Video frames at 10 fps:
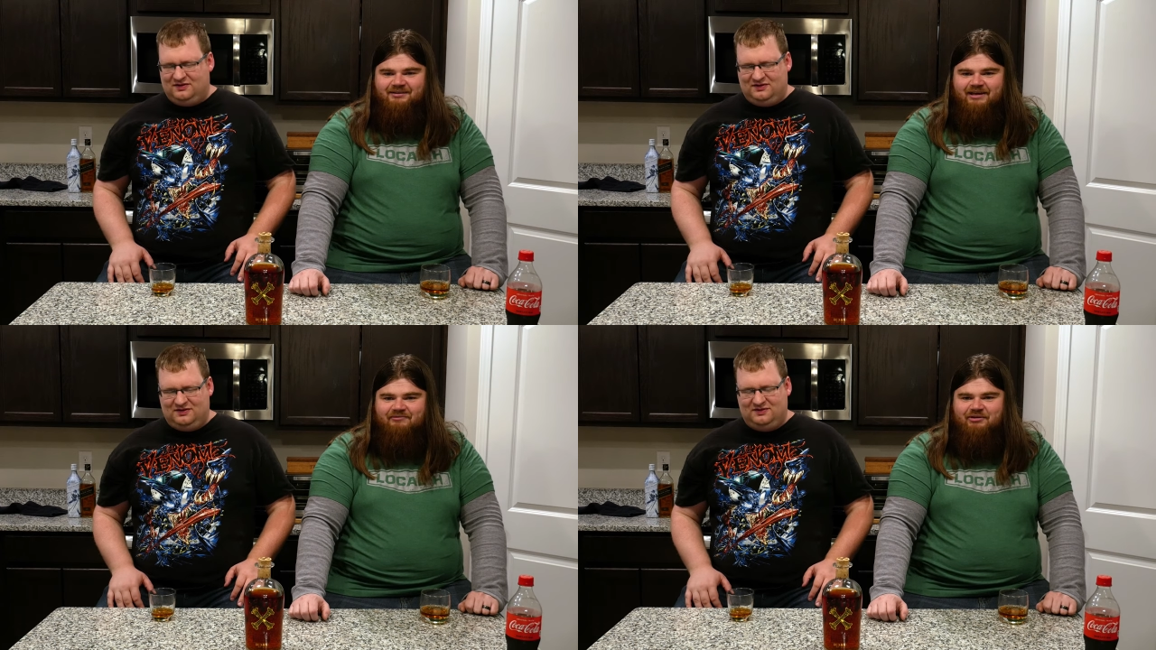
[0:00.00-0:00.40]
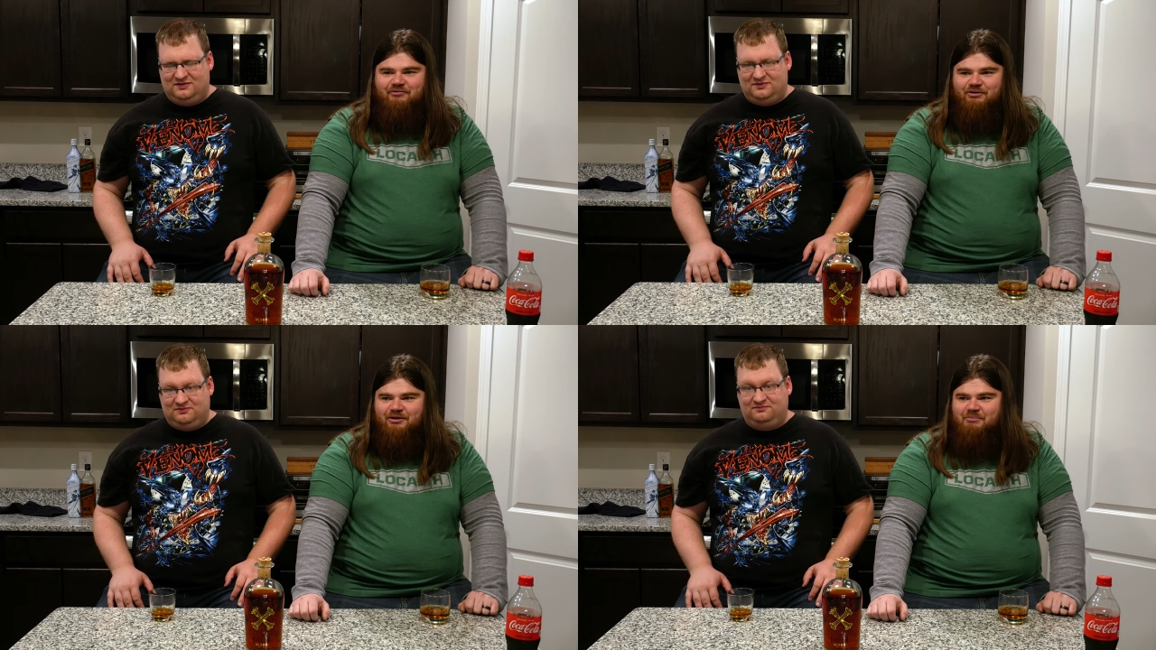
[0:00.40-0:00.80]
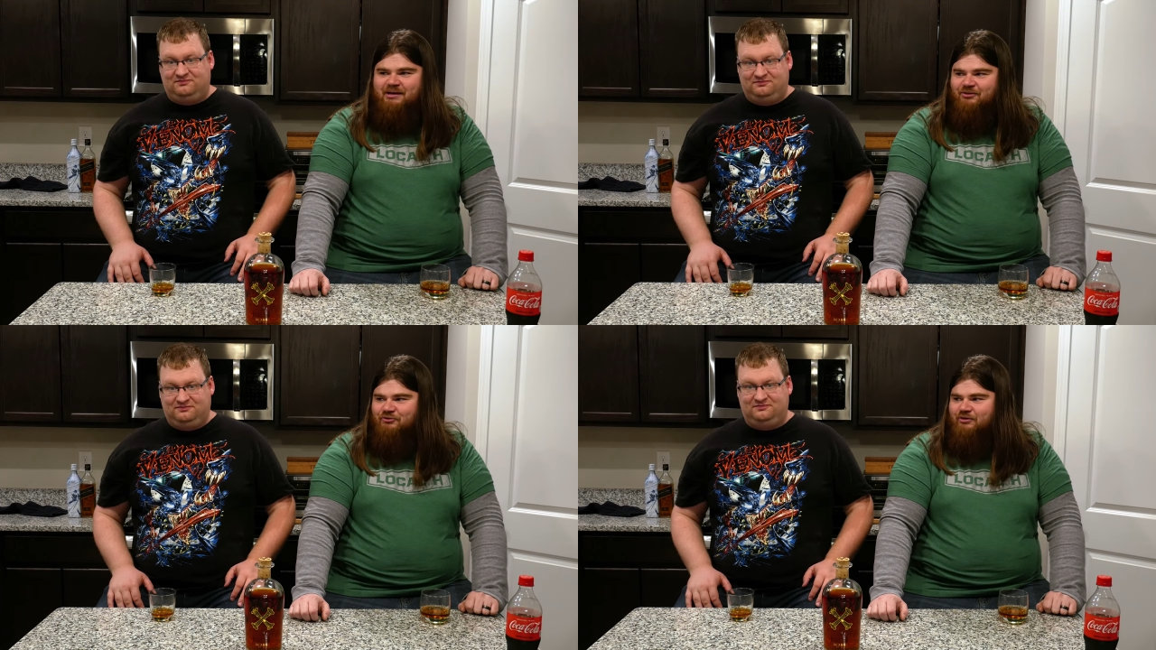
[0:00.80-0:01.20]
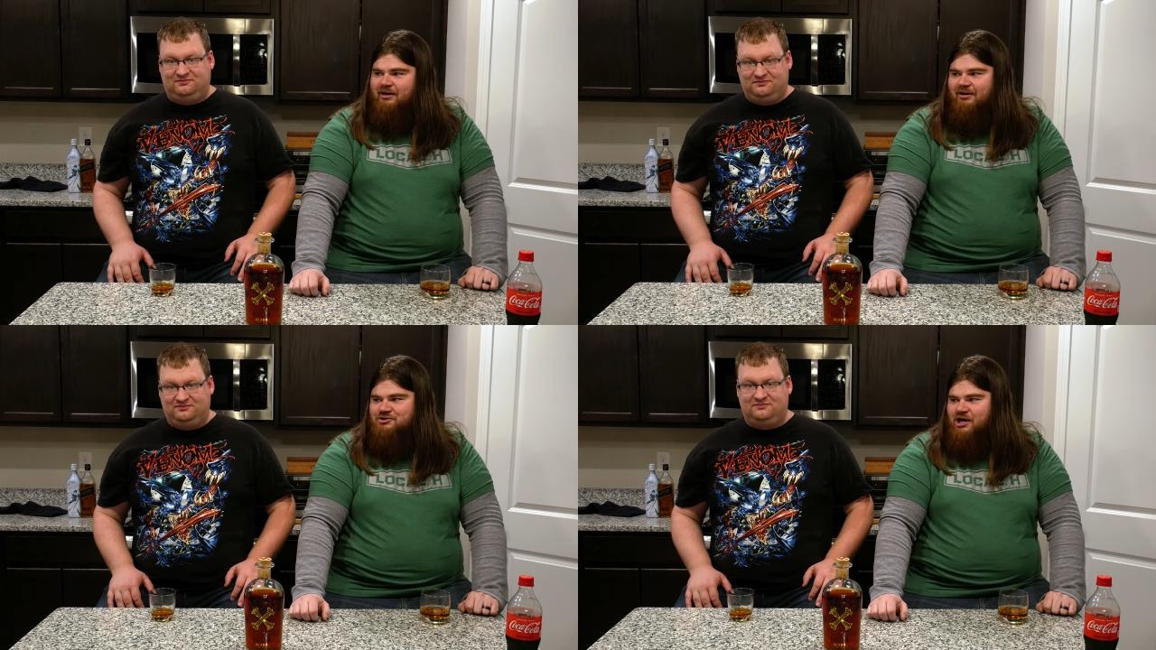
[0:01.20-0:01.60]
Speaker 1: Even if you're gonna make those
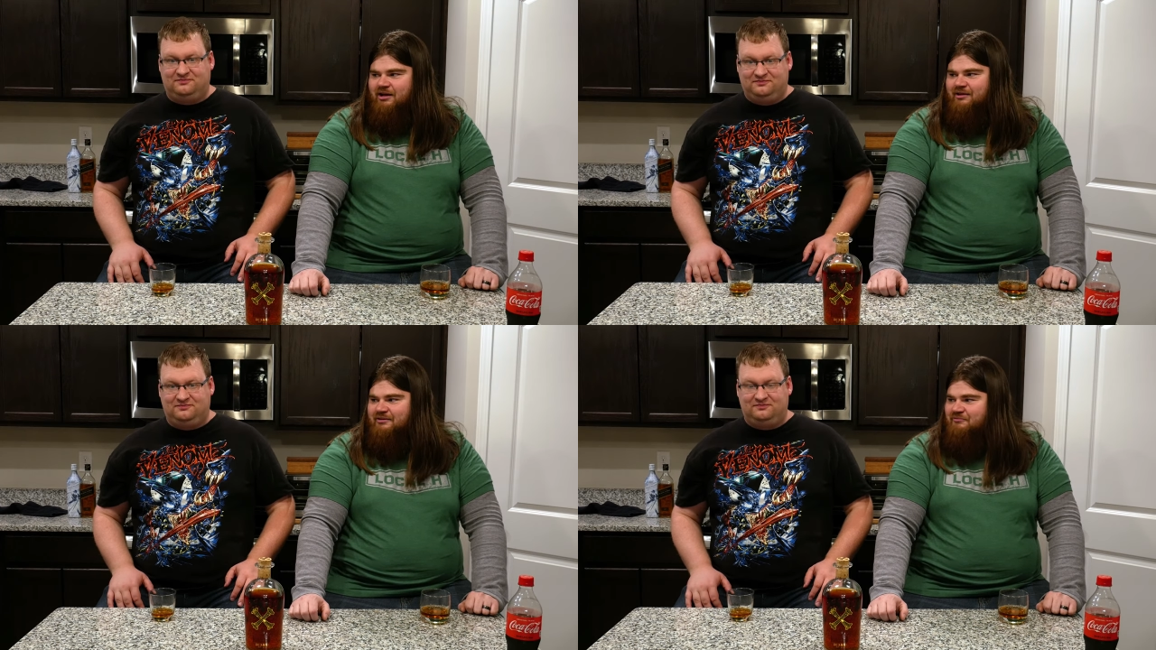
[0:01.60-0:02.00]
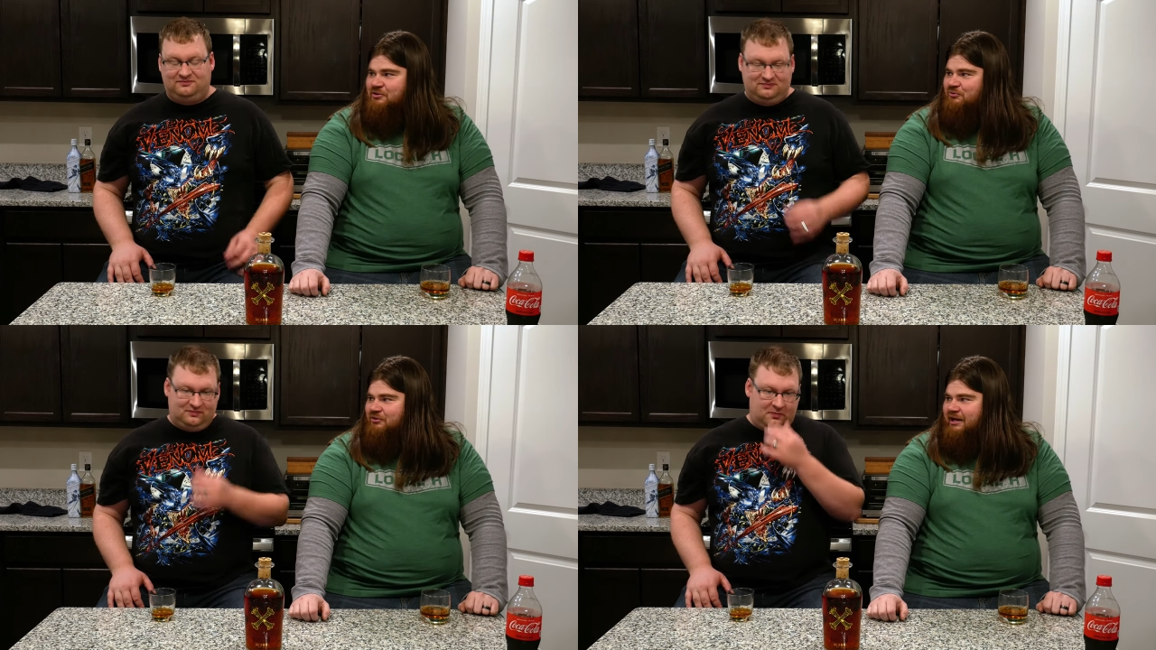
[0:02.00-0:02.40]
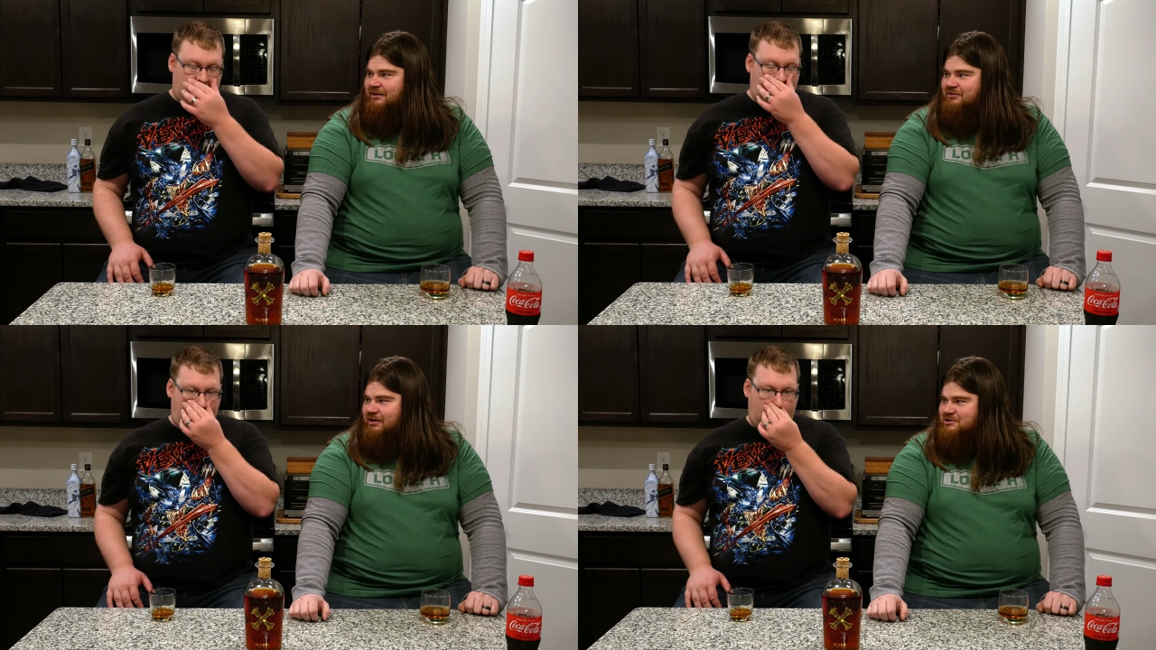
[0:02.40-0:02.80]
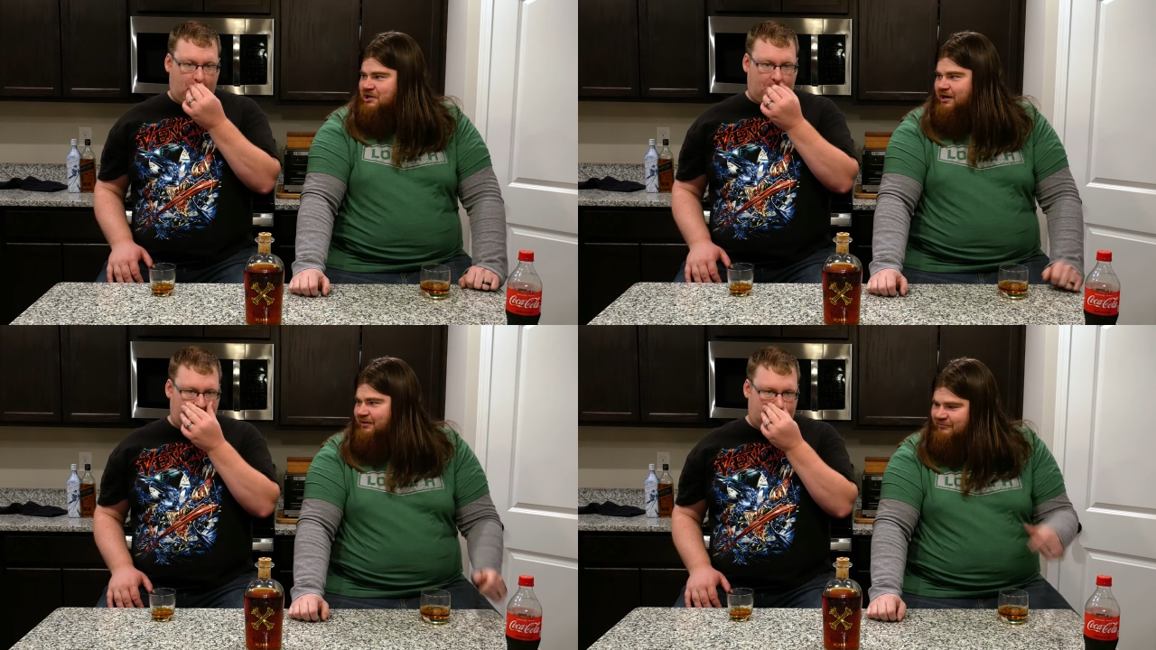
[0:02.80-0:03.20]
chocolate infused, like take a
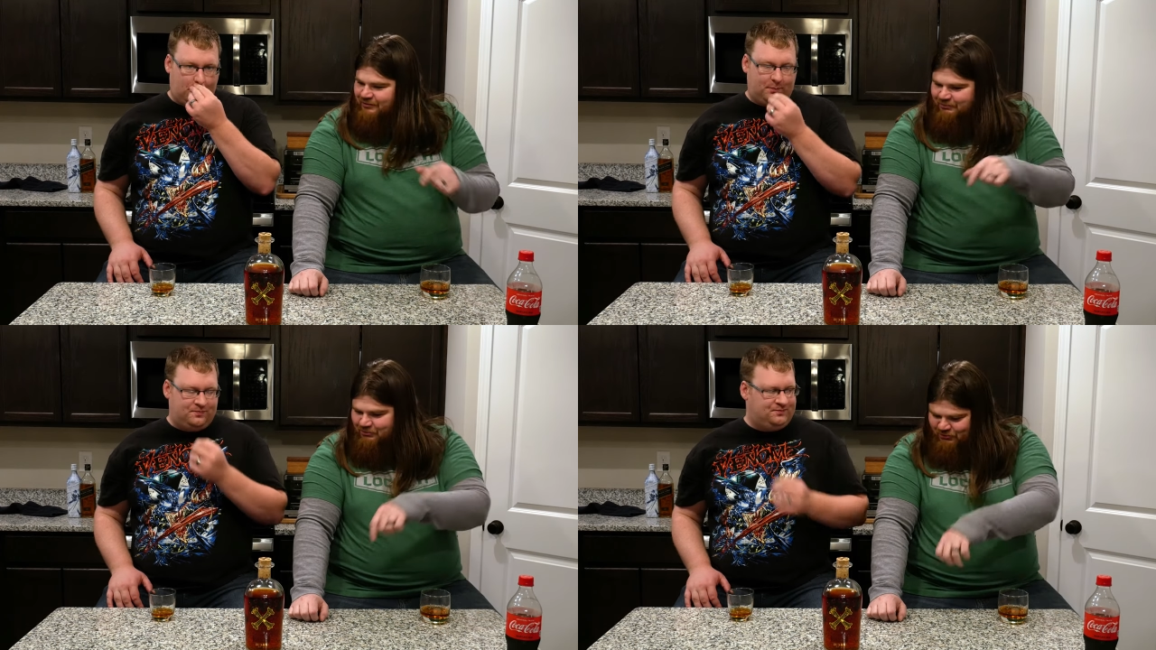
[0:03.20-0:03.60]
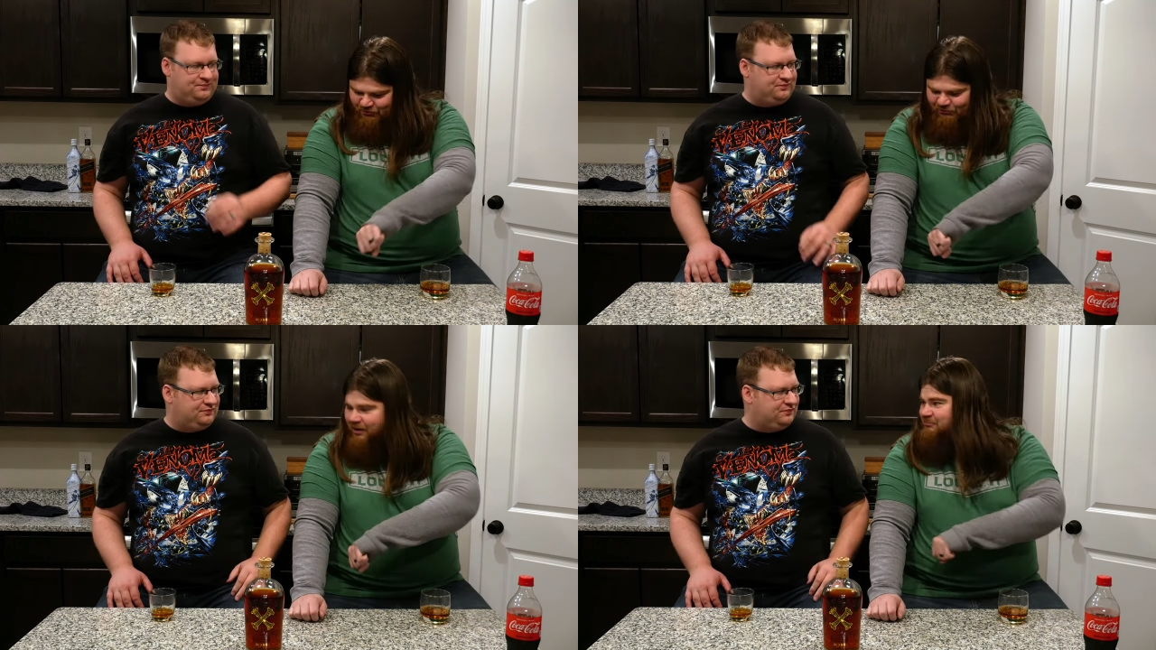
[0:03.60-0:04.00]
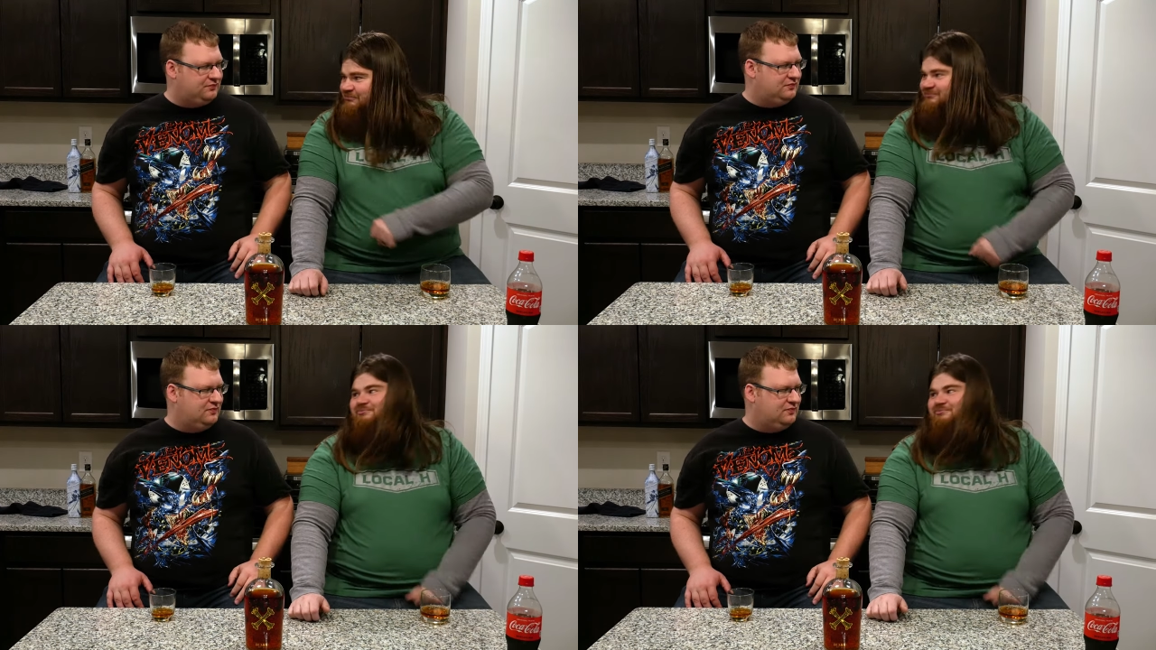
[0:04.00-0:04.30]
chocolate and fill it with just rum.